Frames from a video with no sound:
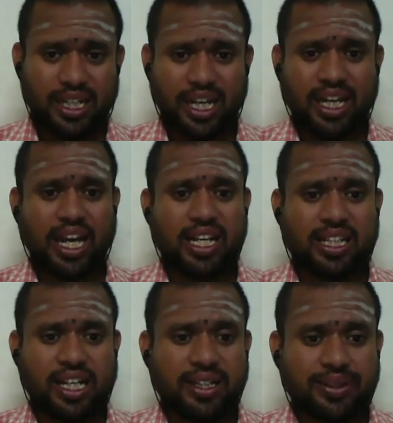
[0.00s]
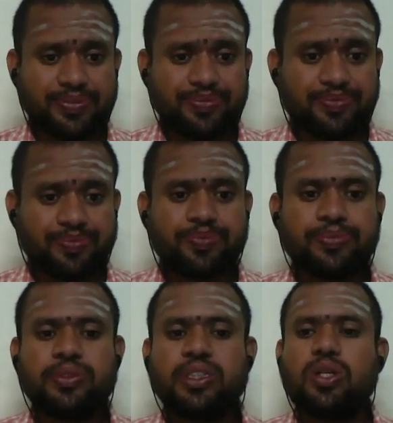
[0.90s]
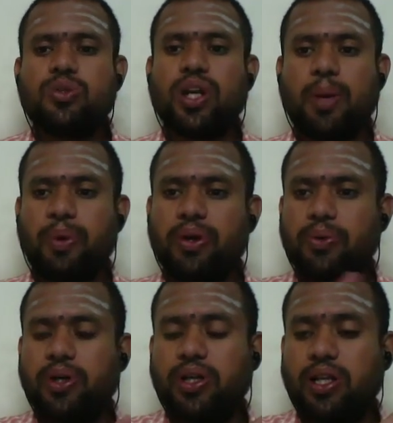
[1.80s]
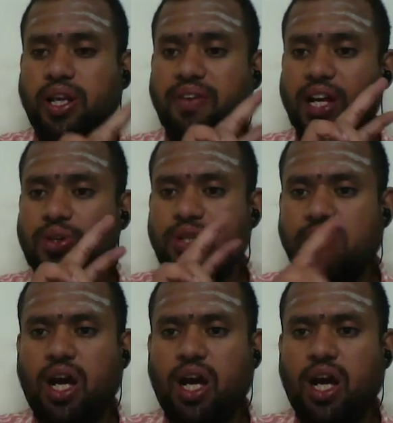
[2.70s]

take care there. So revaluation